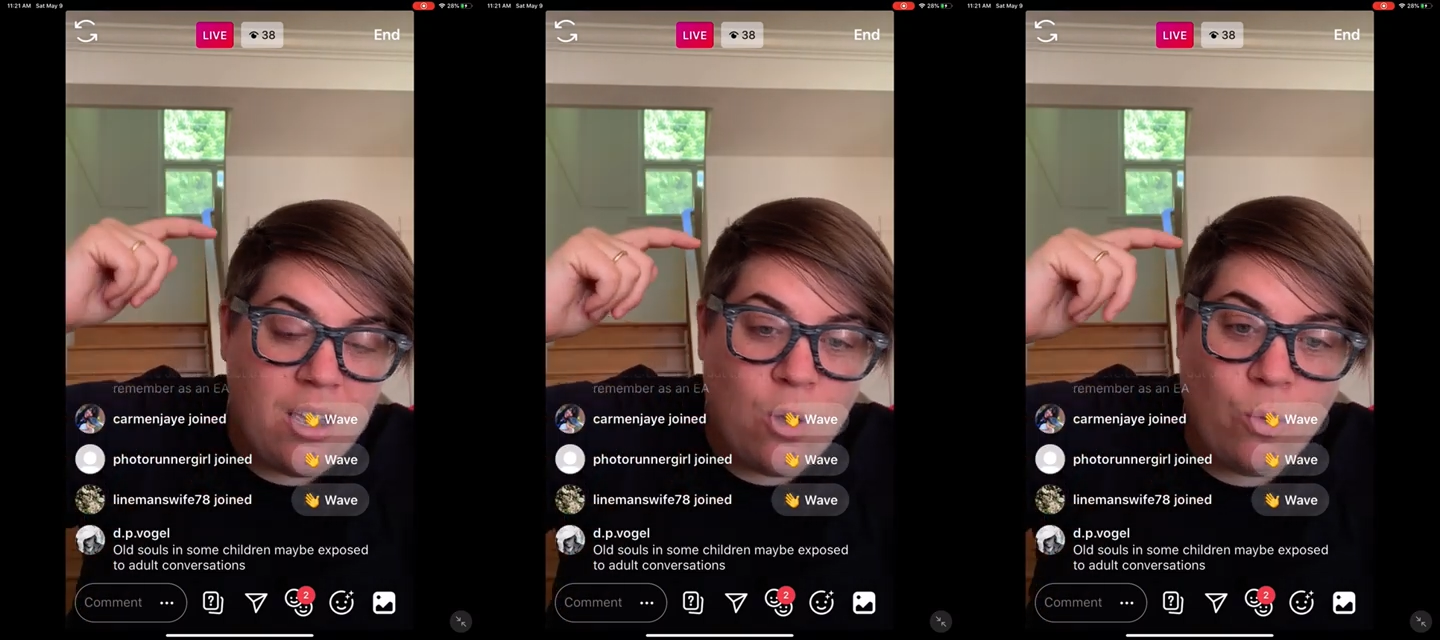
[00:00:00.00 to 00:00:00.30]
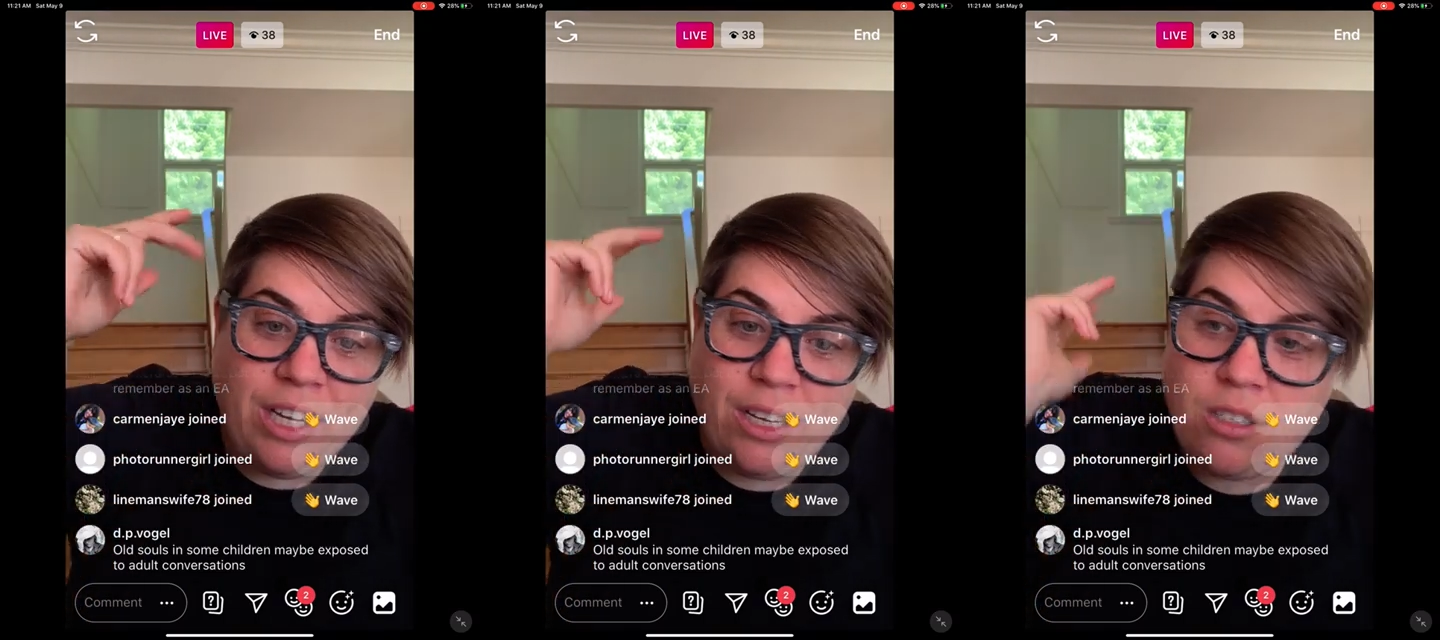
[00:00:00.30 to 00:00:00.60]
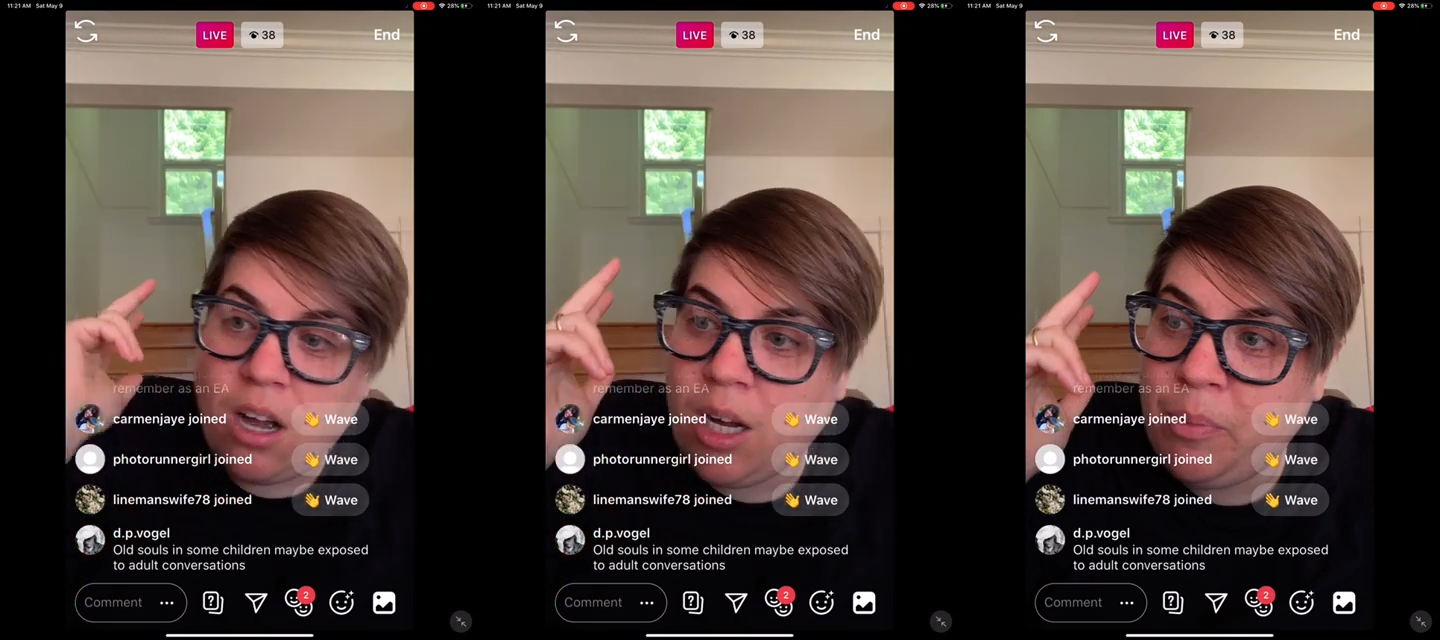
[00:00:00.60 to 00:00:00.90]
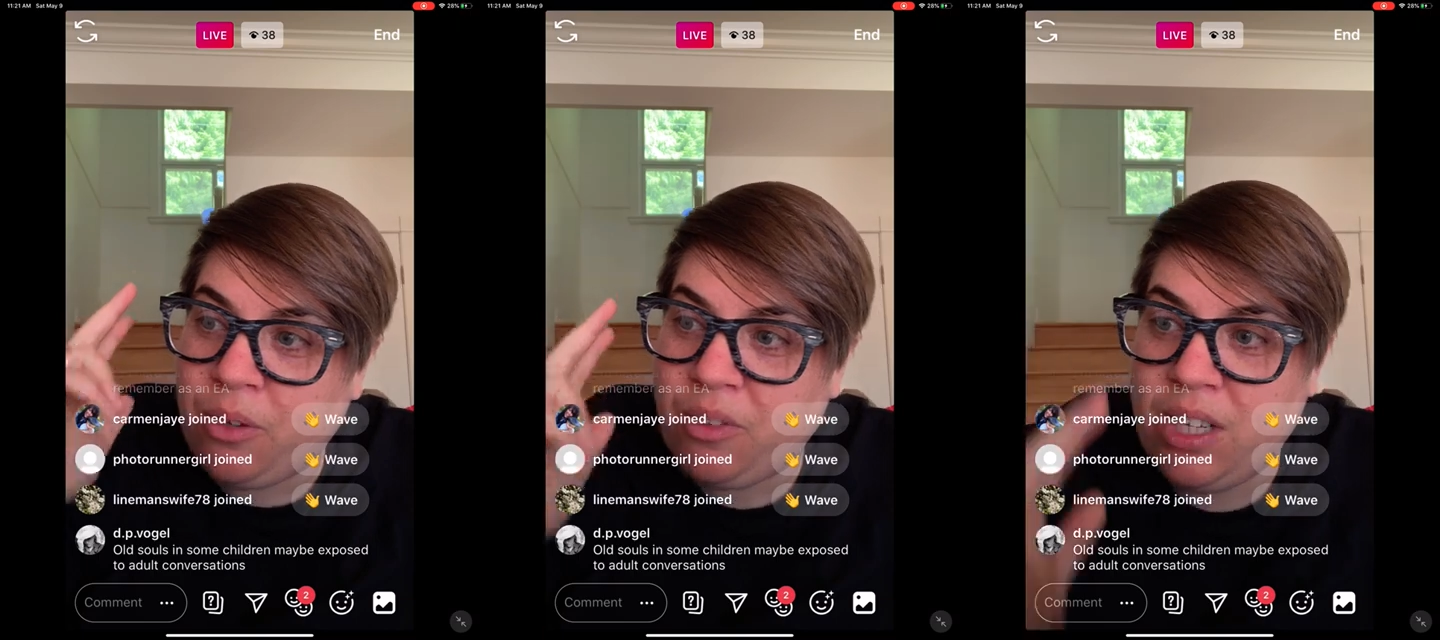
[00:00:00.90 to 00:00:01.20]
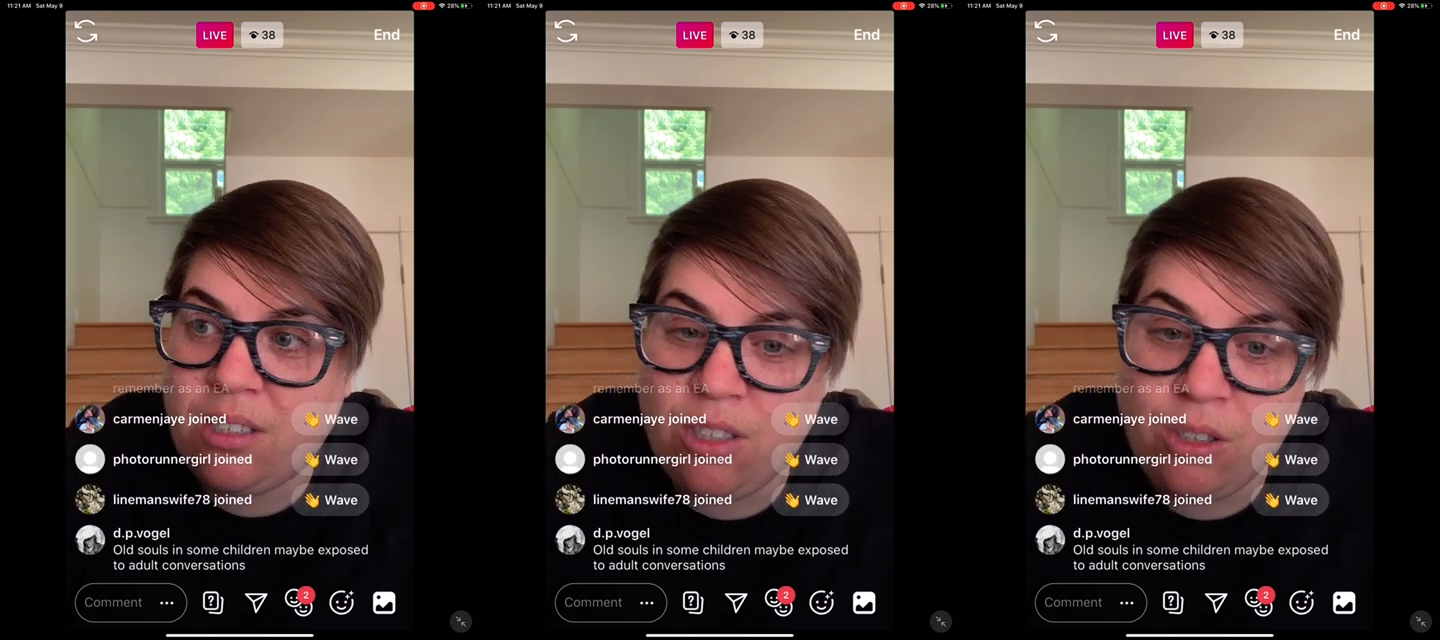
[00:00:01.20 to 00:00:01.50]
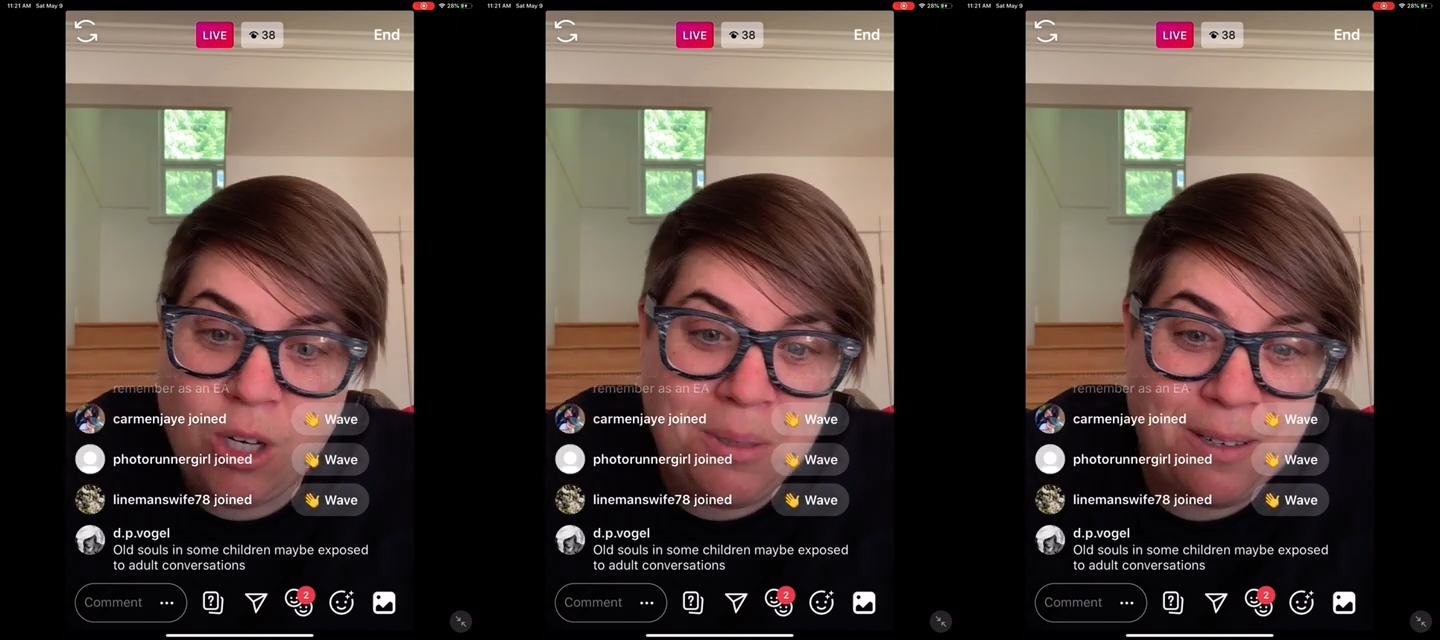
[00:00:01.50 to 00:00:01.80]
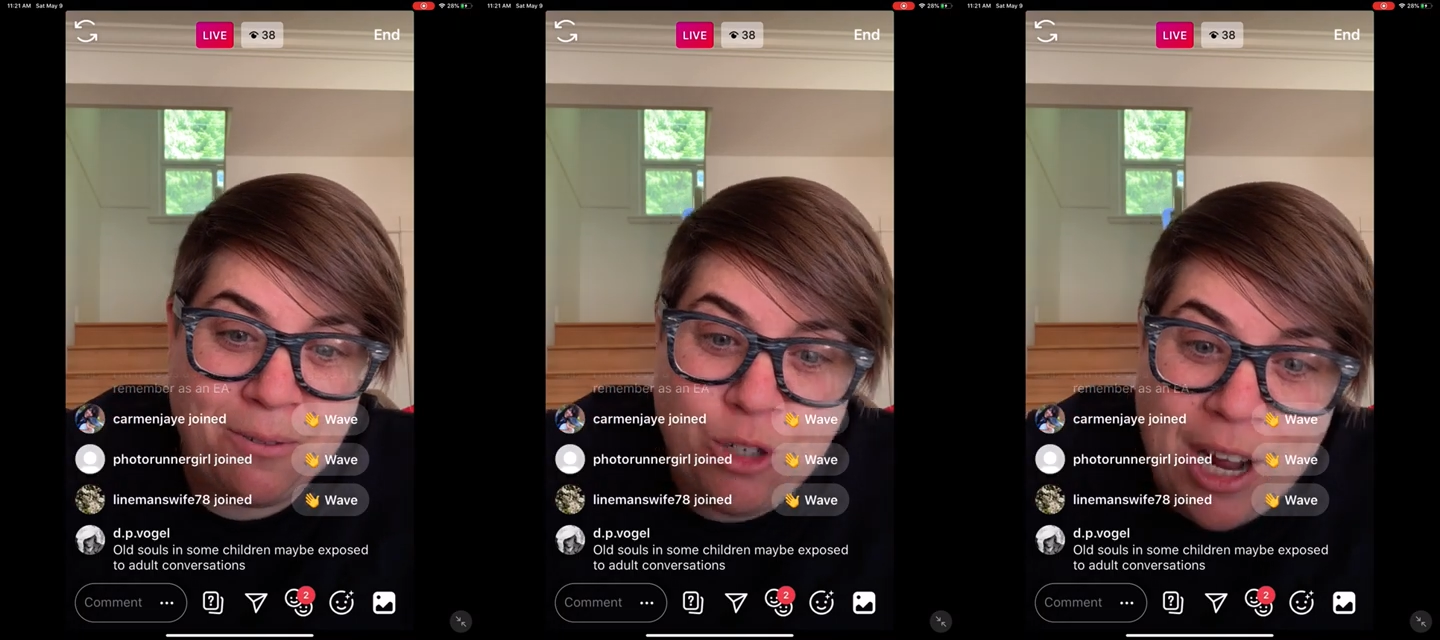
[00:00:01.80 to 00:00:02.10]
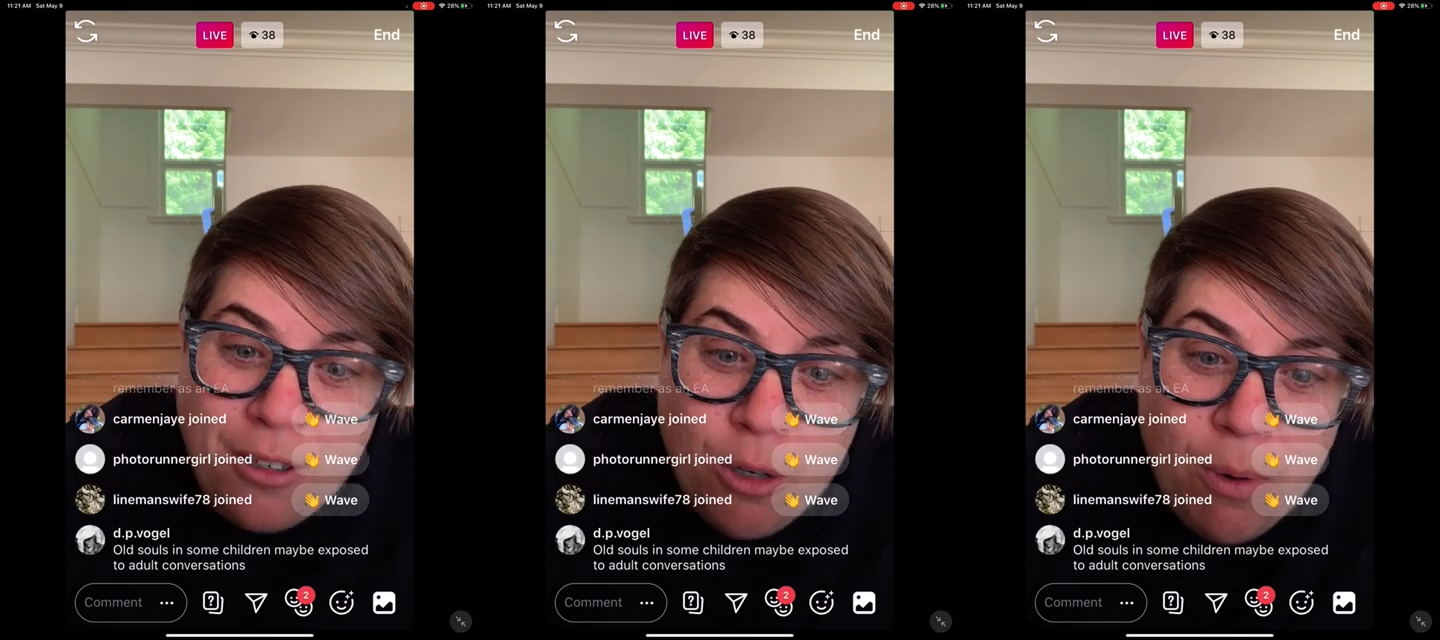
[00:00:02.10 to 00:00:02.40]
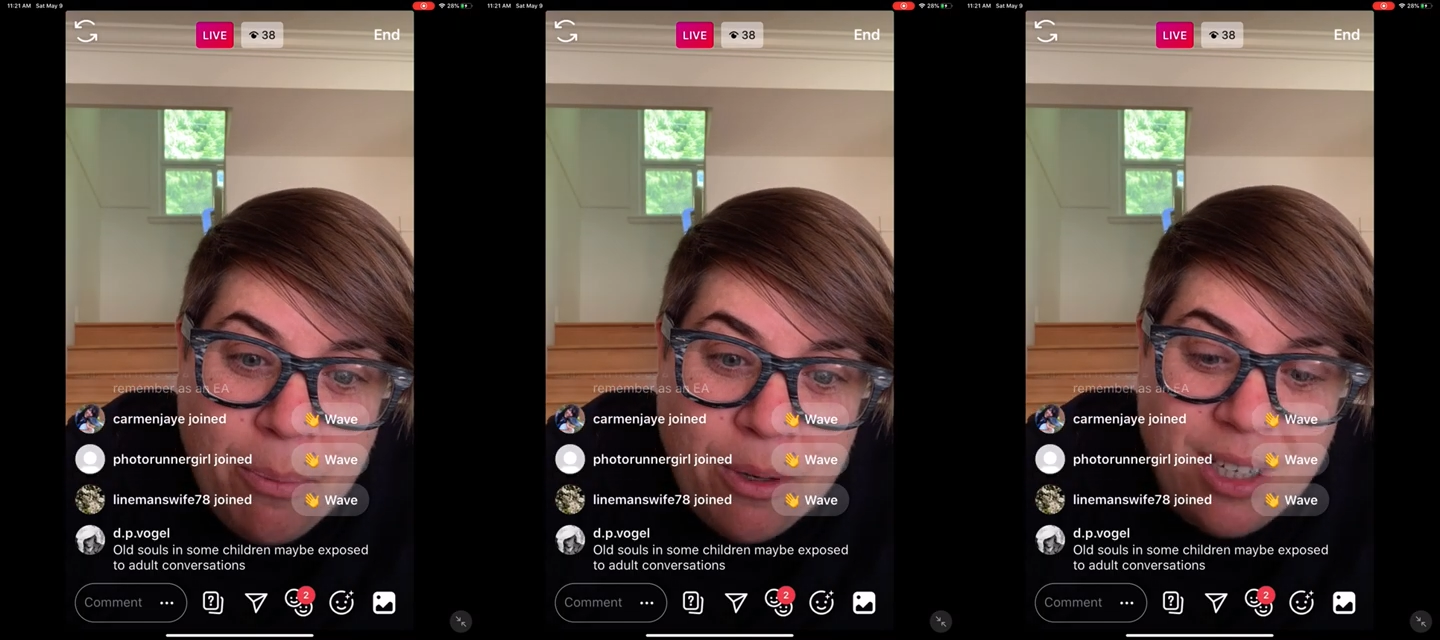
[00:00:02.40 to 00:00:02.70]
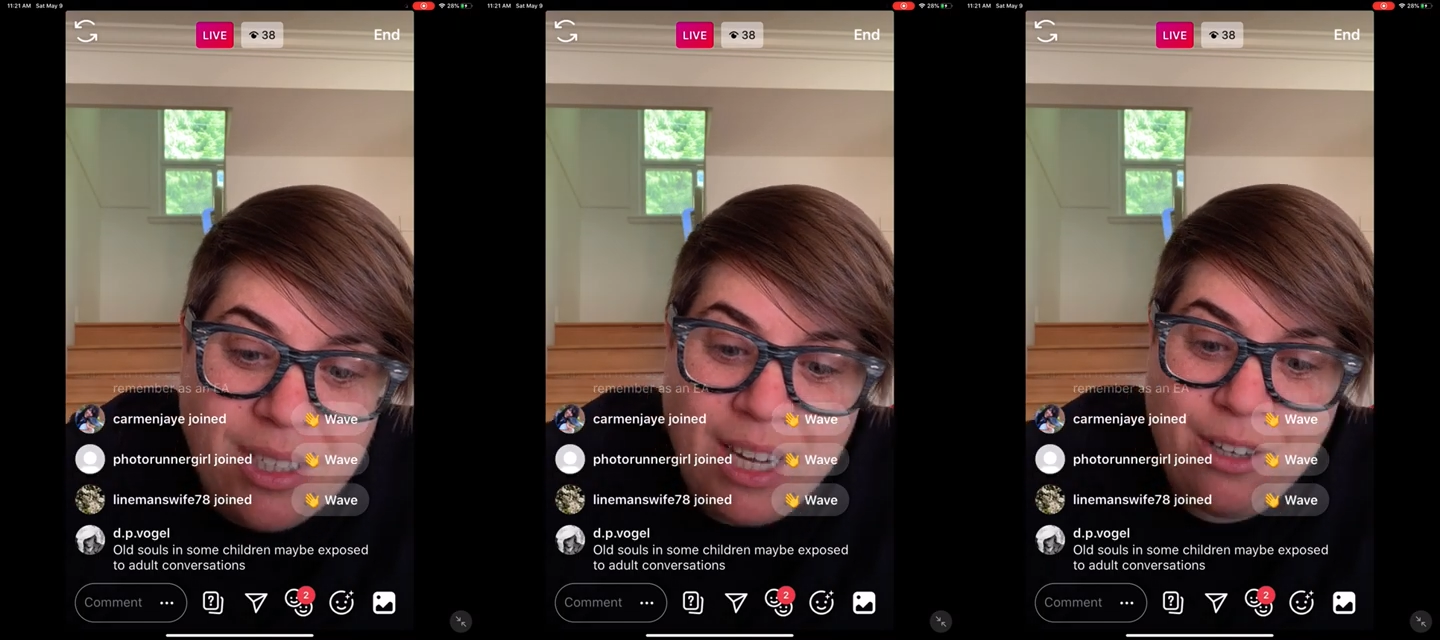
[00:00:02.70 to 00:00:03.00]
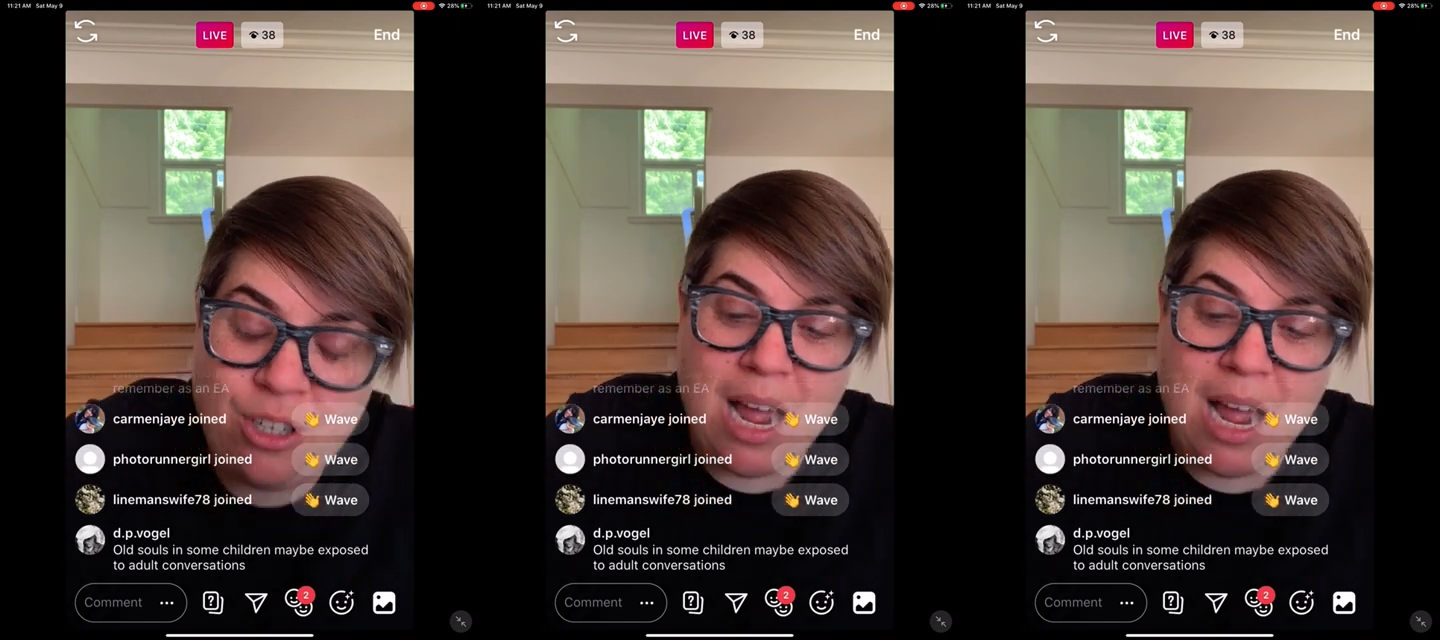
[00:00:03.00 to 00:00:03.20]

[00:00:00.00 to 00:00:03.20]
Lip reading: We could talk about this in terms of gender representation.